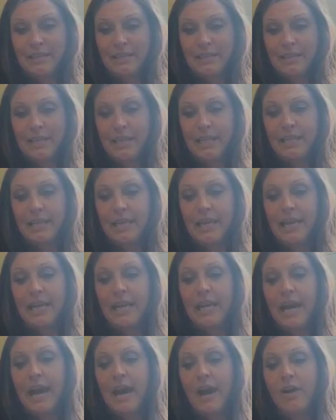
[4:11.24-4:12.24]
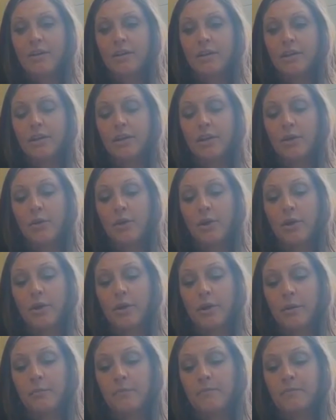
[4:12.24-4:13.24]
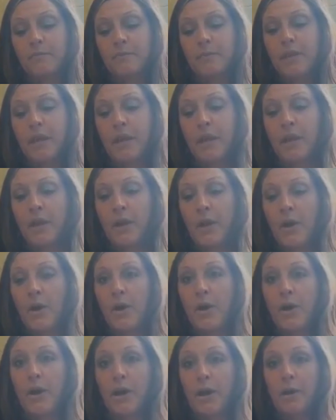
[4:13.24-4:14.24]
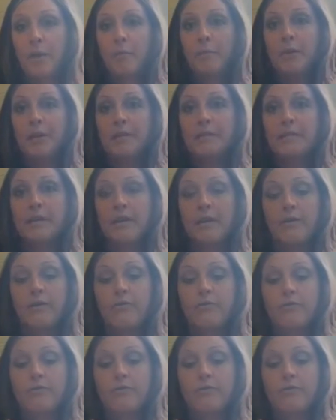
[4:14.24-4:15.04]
And lay it out, you know, on a piece of